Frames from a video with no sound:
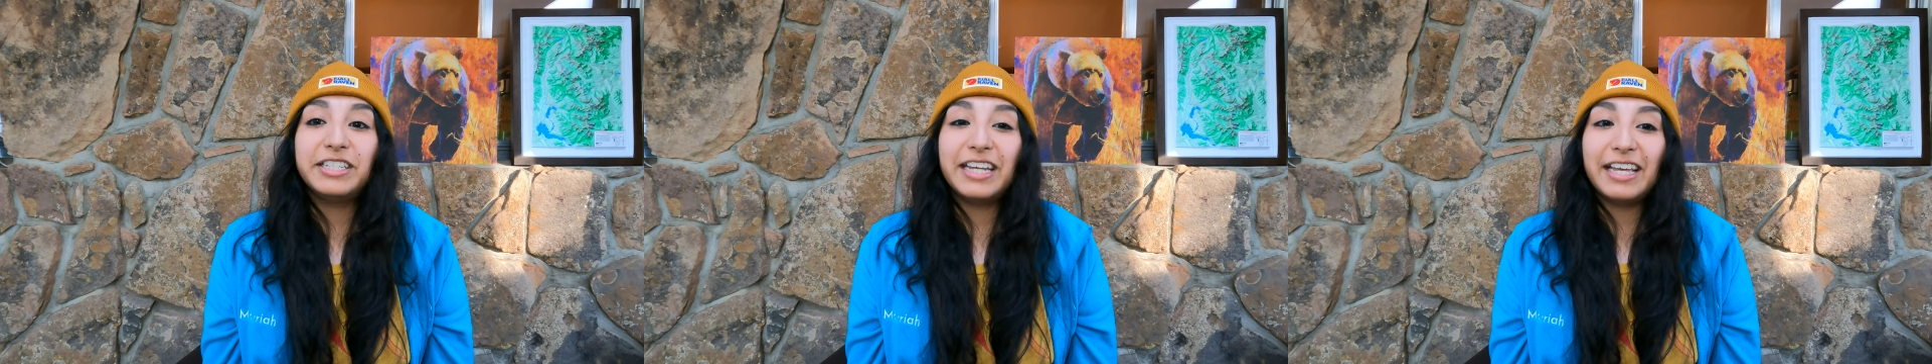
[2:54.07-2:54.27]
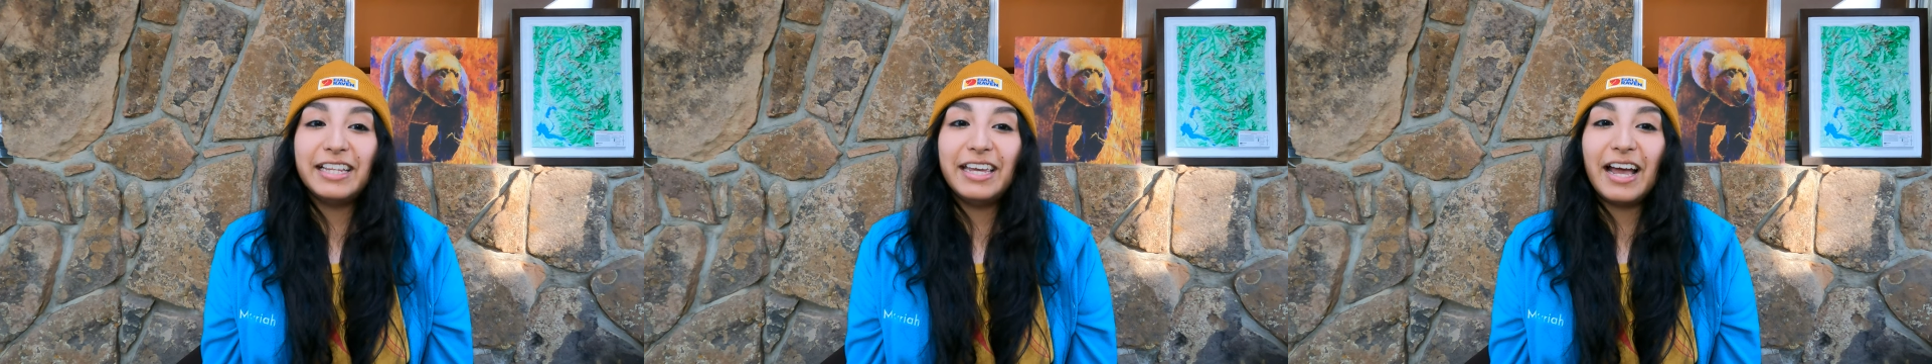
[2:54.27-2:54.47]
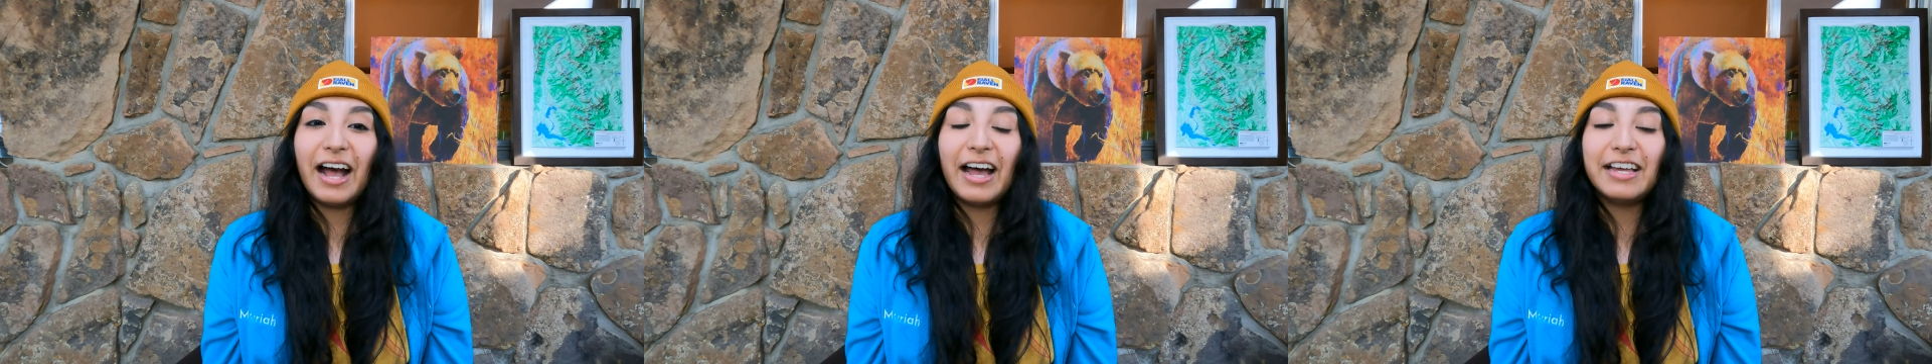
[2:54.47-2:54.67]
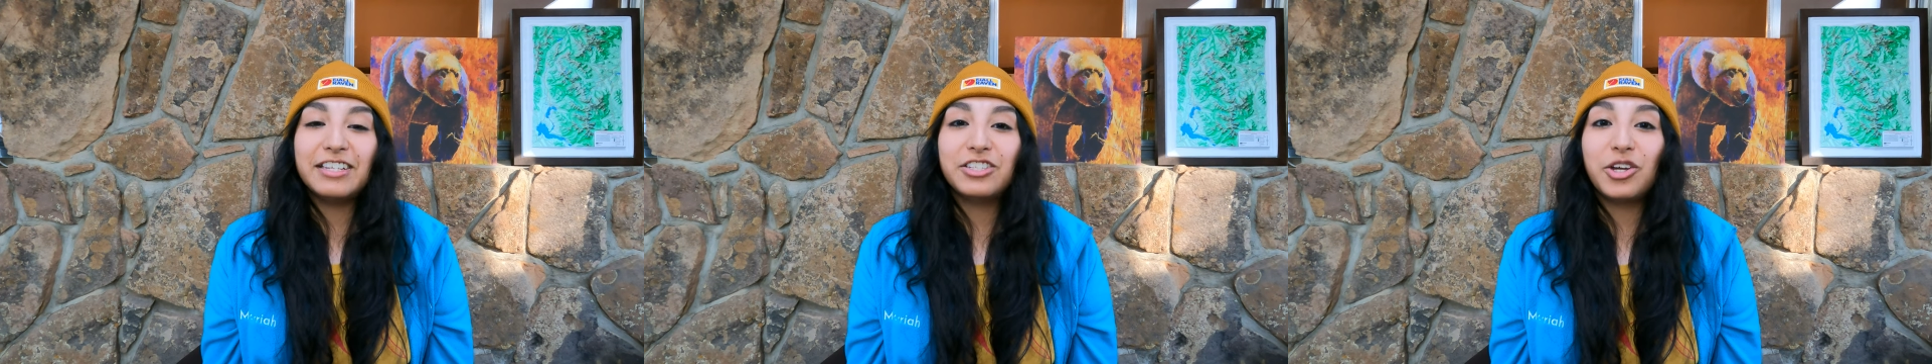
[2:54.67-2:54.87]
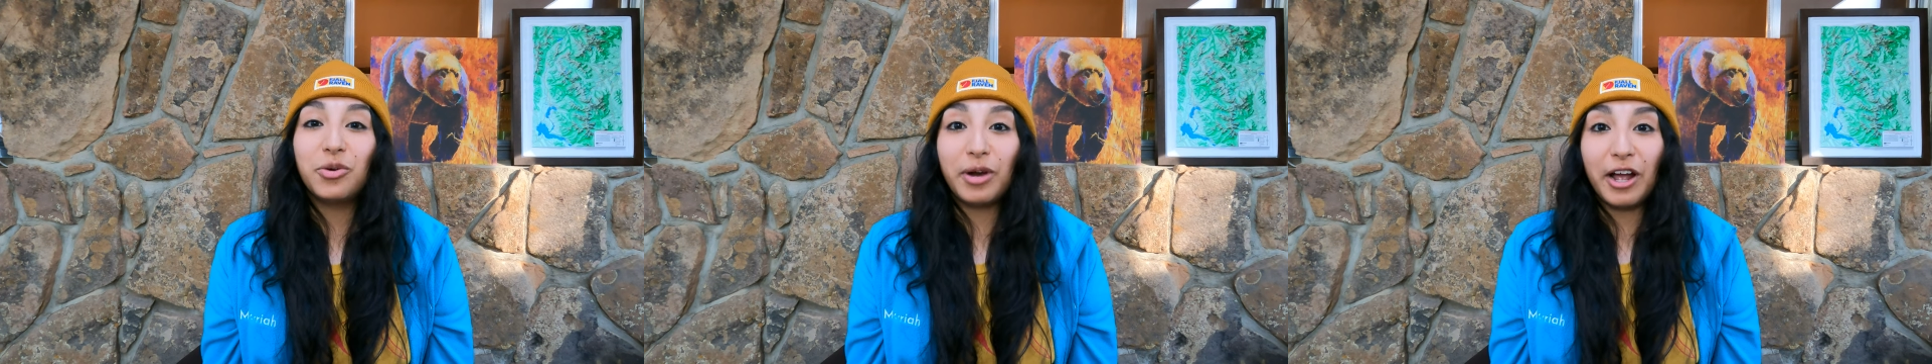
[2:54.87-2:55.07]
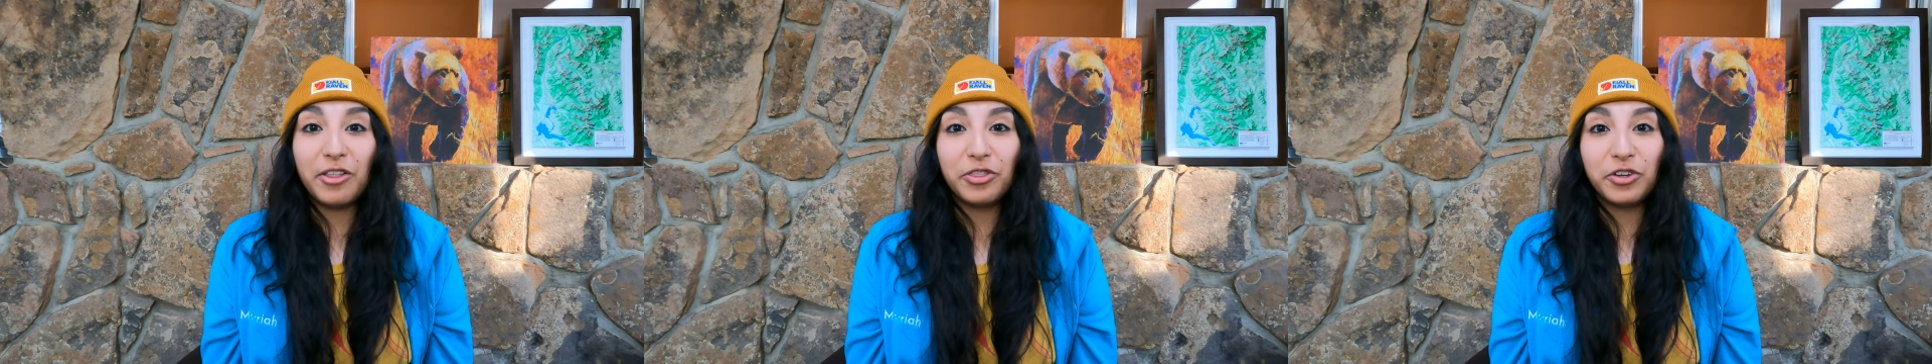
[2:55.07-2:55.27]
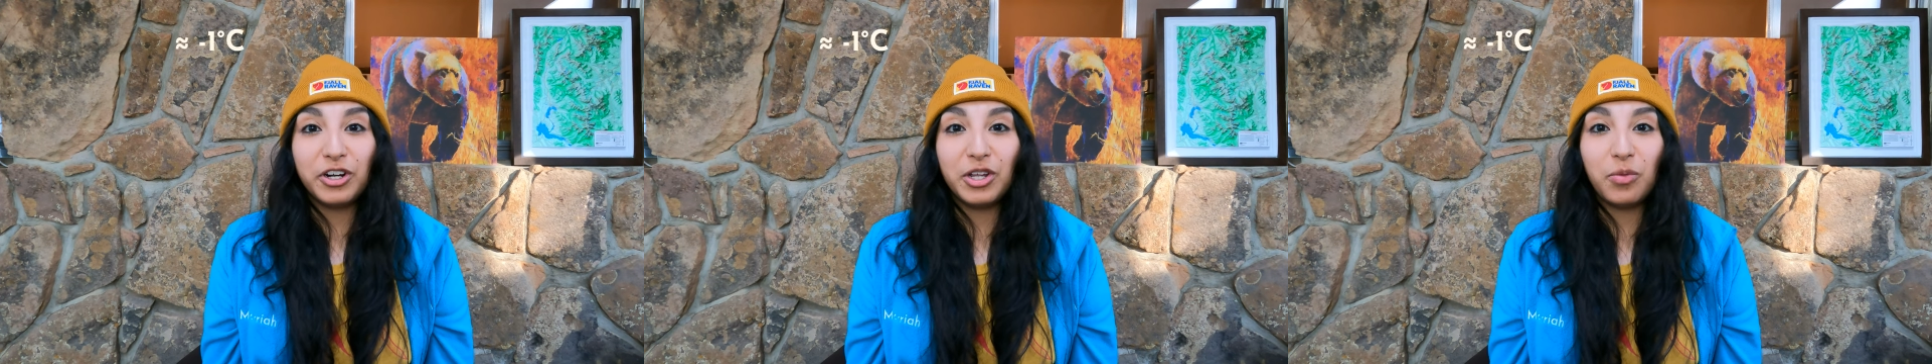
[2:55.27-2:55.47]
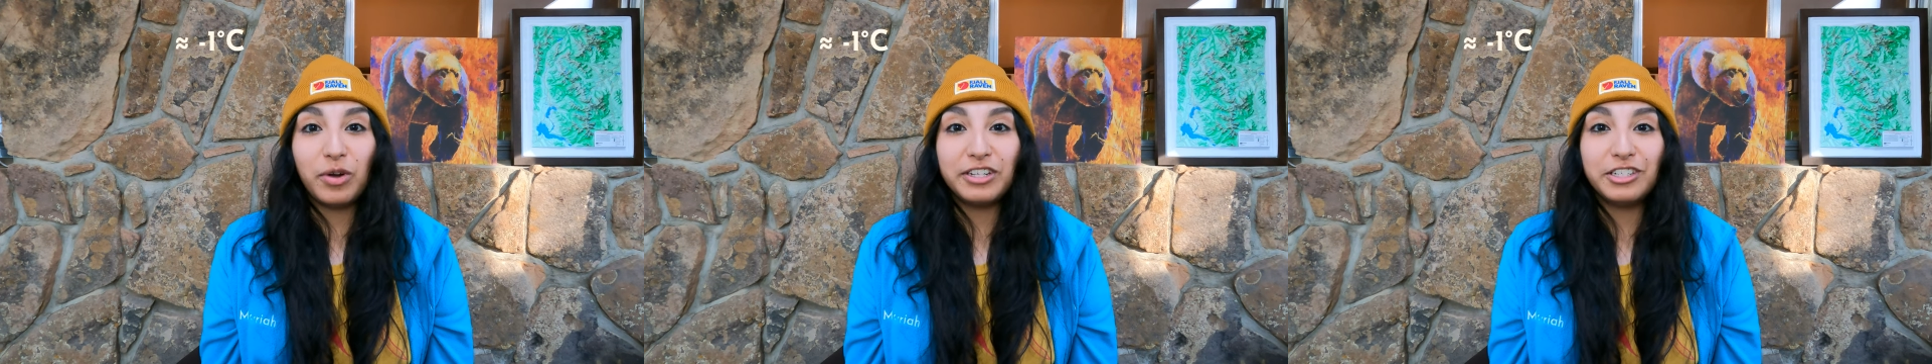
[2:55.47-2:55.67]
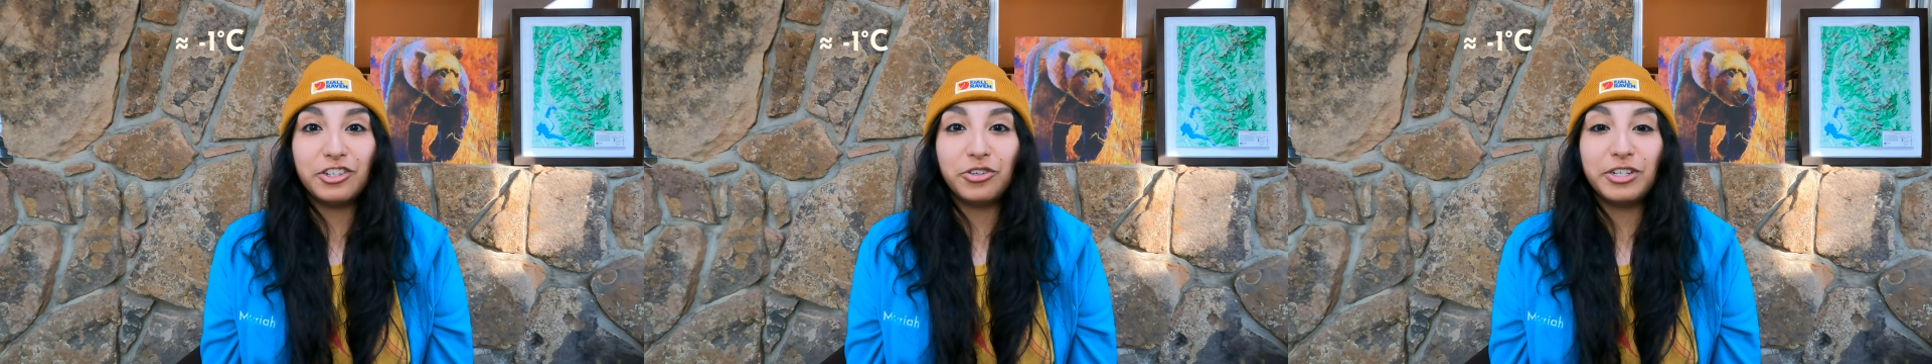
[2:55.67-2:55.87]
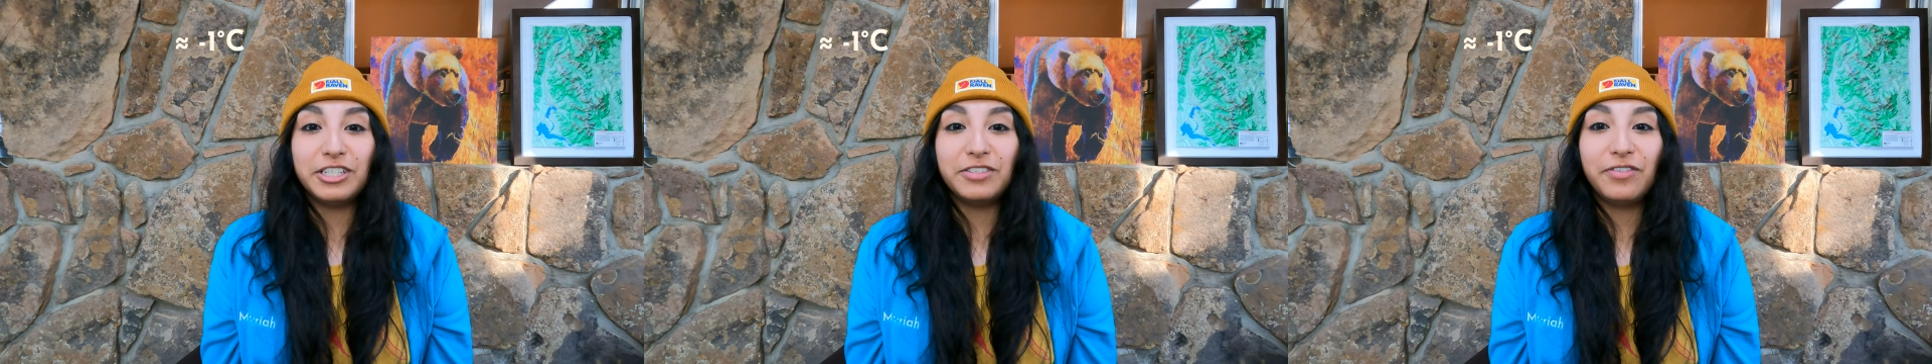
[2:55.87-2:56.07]
Daily highs around 31
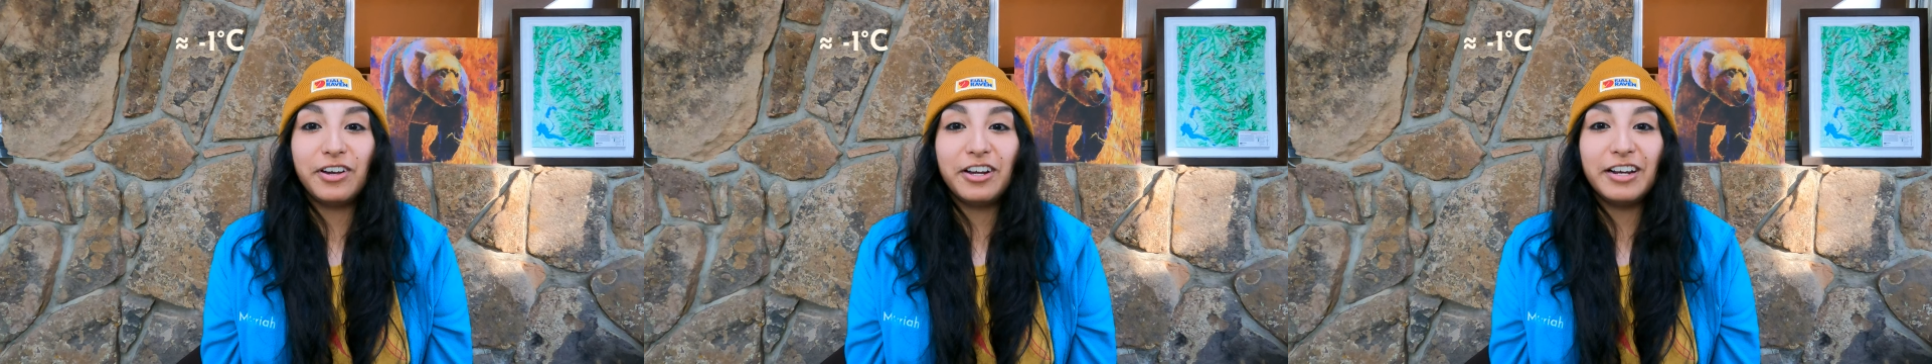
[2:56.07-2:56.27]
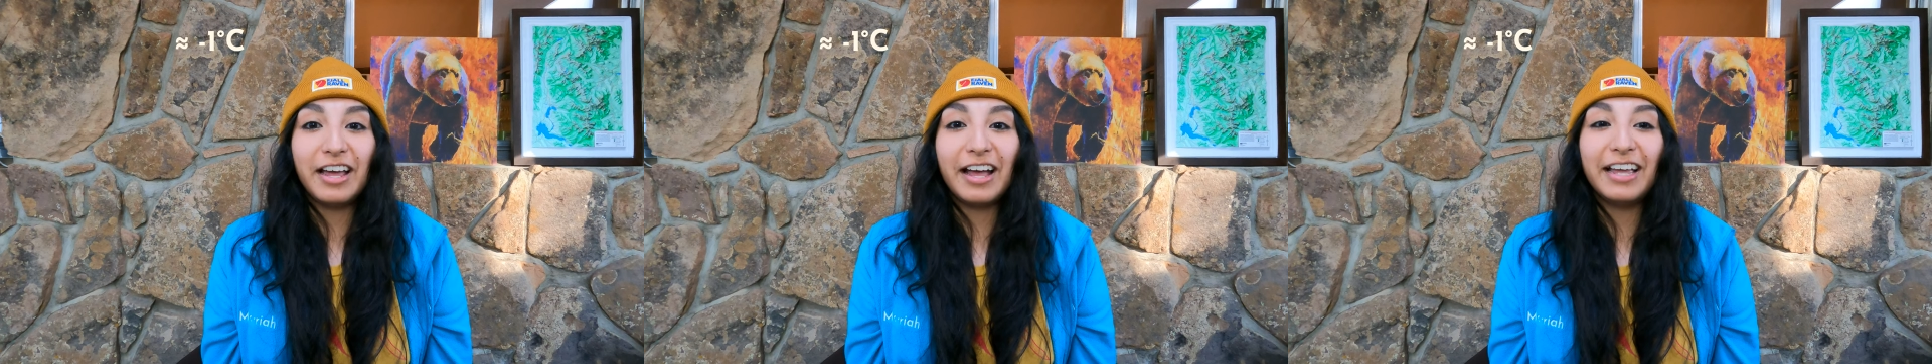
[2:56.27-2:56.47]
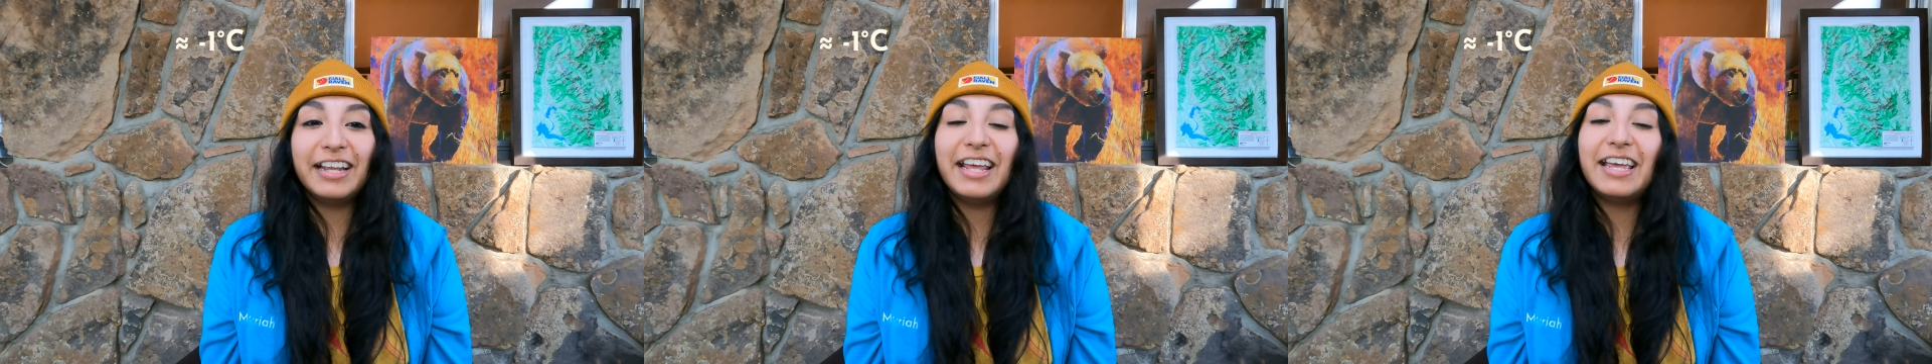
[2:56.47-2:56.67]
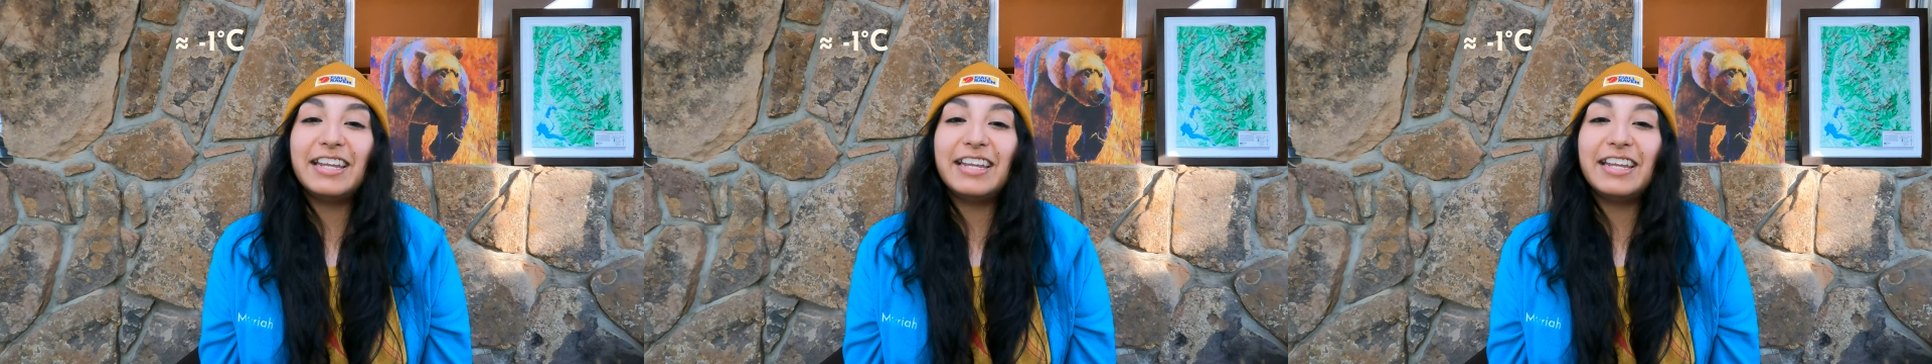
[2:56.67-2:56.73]
degrees Fahrenheit